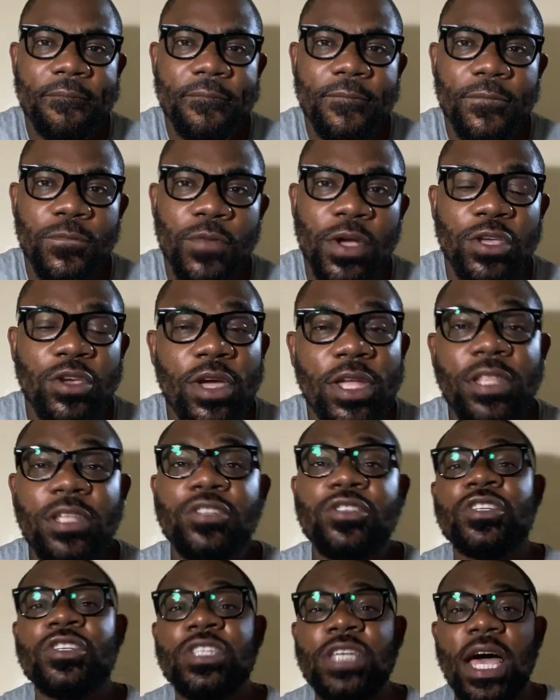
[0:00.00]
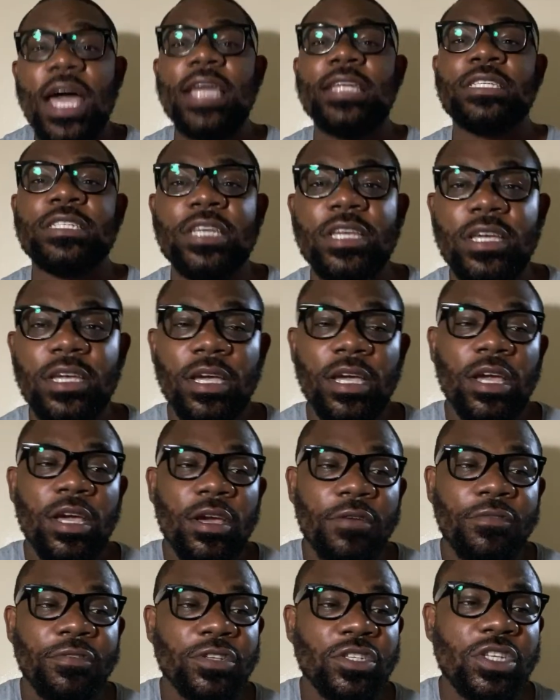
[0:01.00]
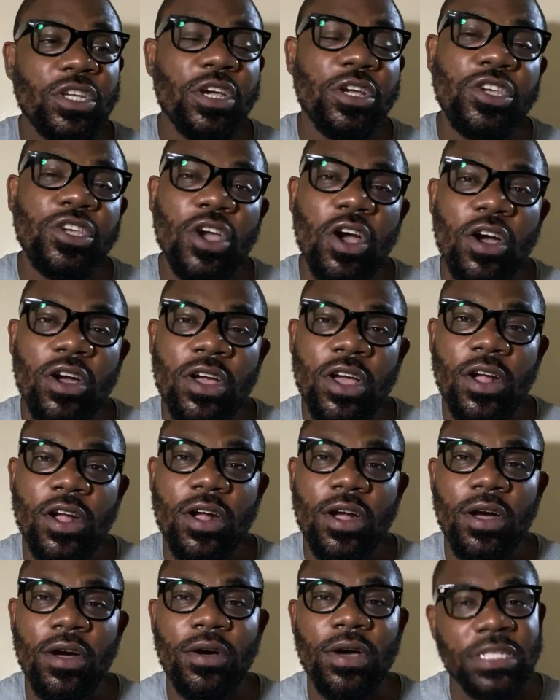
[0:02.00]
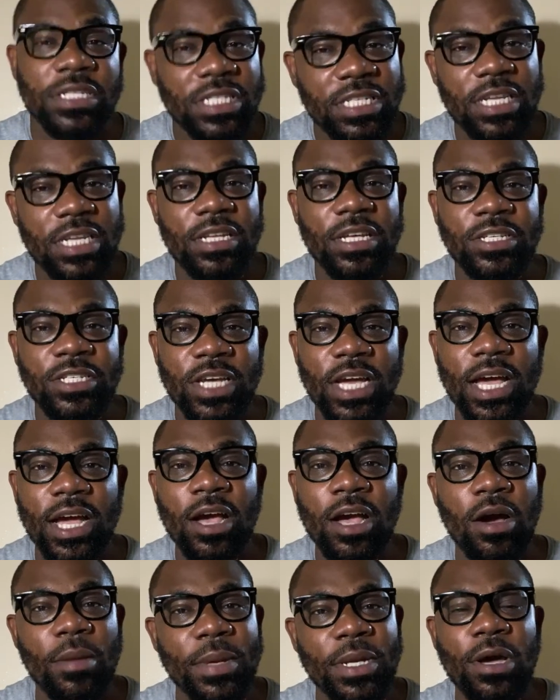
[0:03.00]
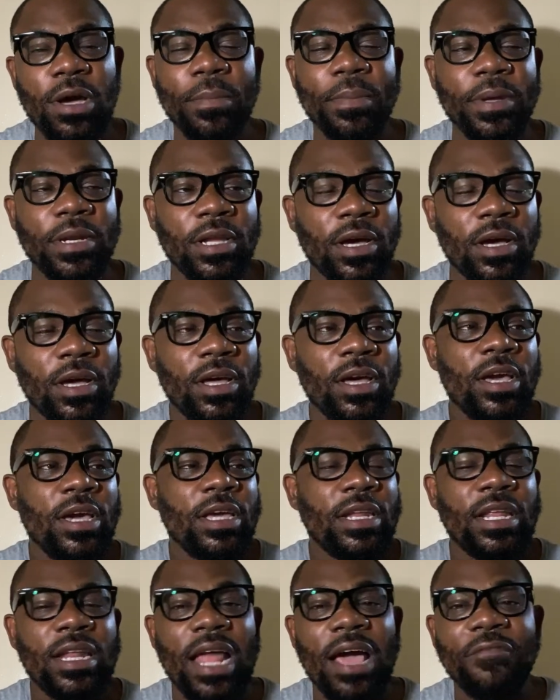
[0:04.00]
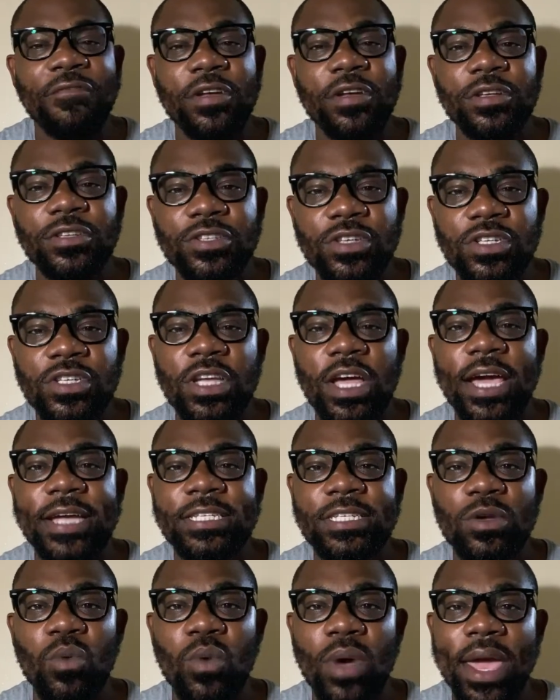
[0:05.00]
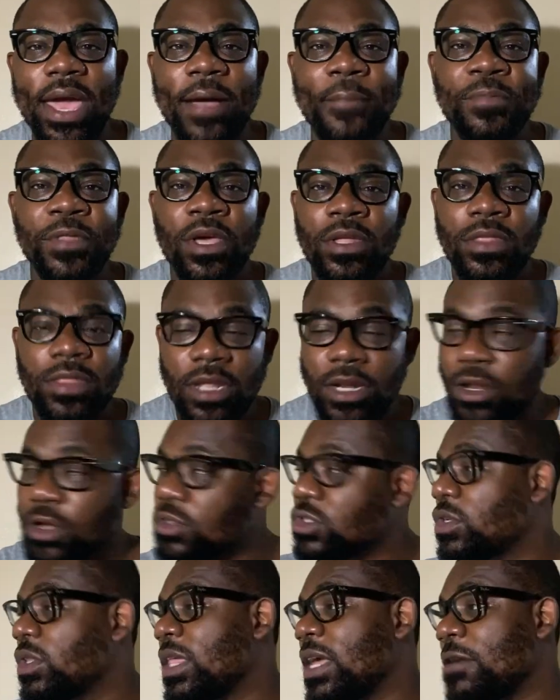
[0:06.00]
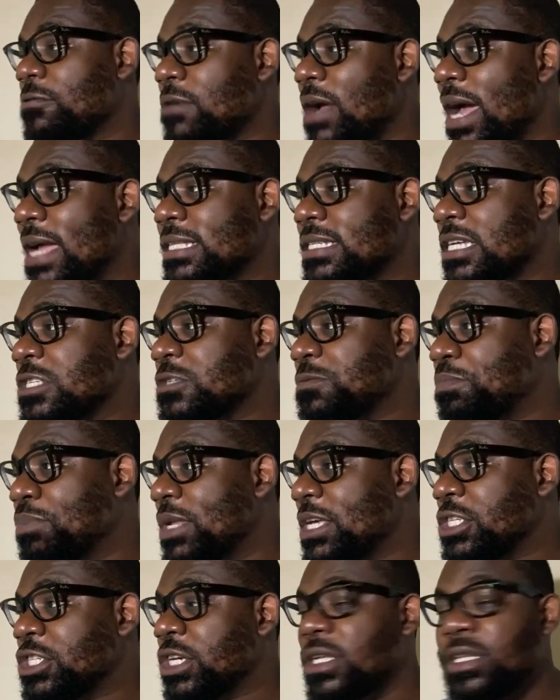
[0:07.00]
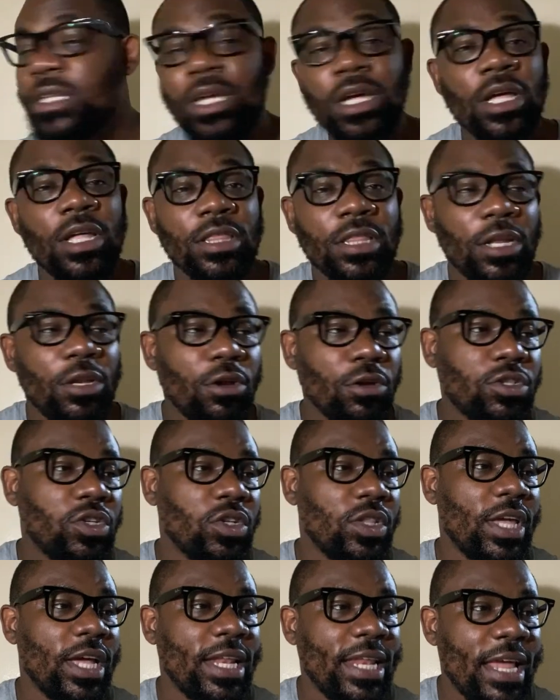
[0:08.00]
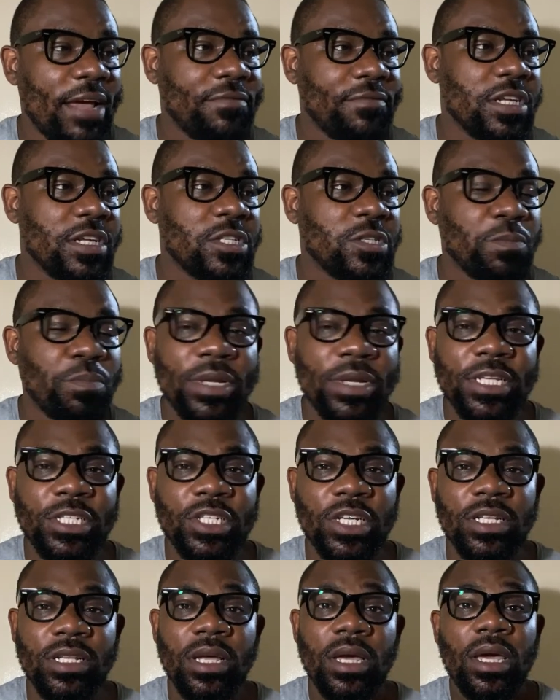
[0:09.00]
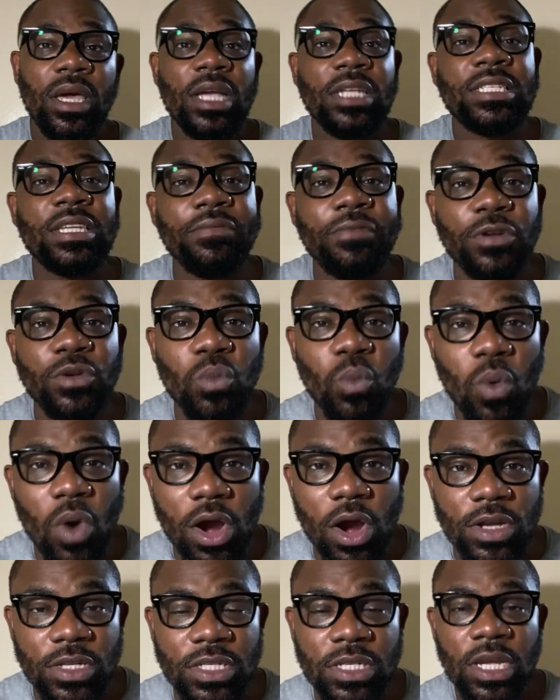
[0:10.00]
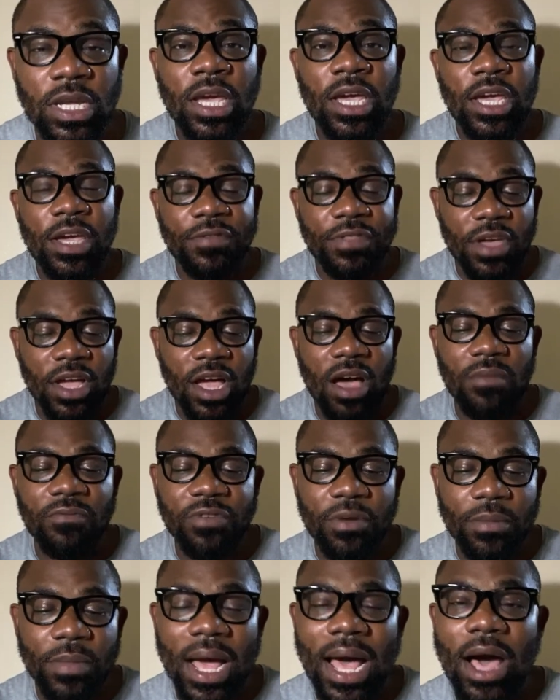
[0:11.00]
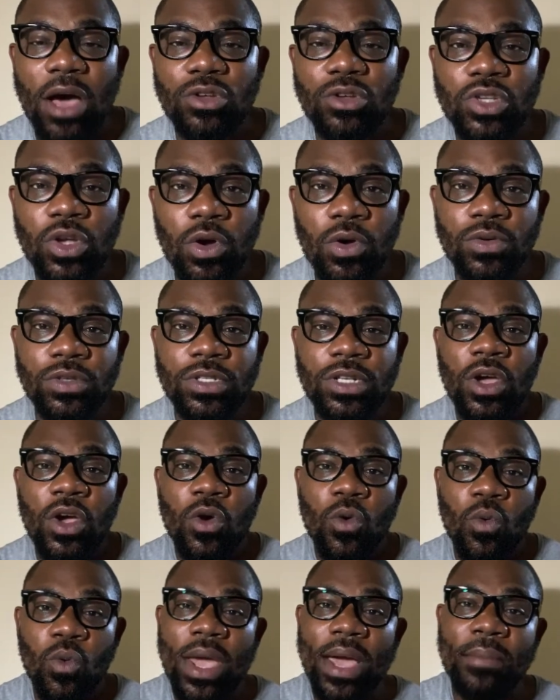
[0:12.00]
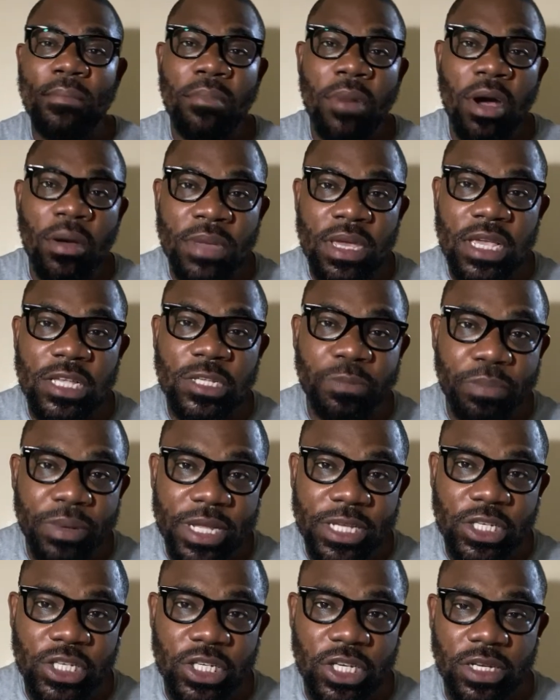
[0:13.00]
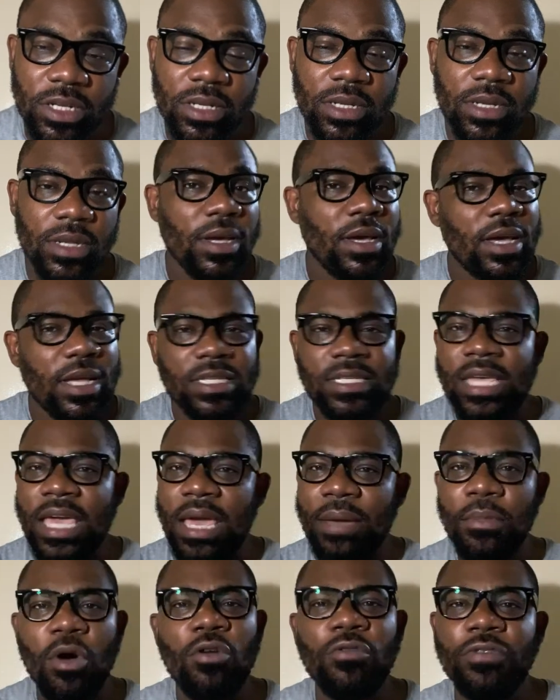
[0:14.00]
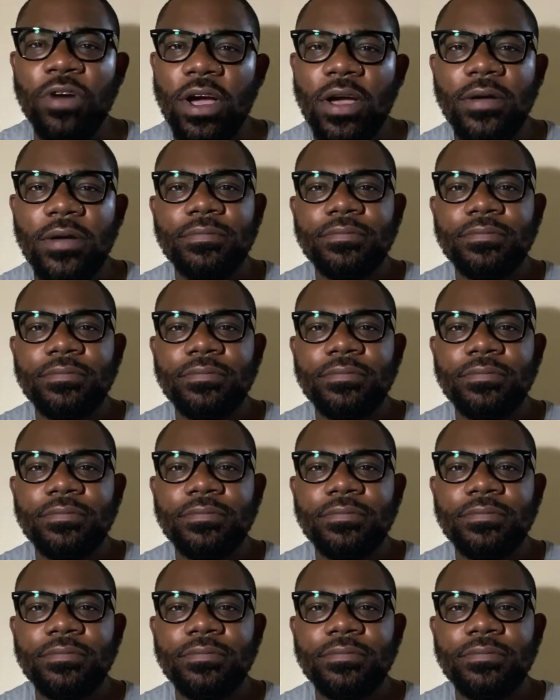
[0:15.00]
When you're in a society, if you see a young girl, a teenager coming up in an African society where they look to their right, it's bleaching. They look to their left, it's bleaching. It's even worse if they come from a household where mommy is bleaching. It's game over.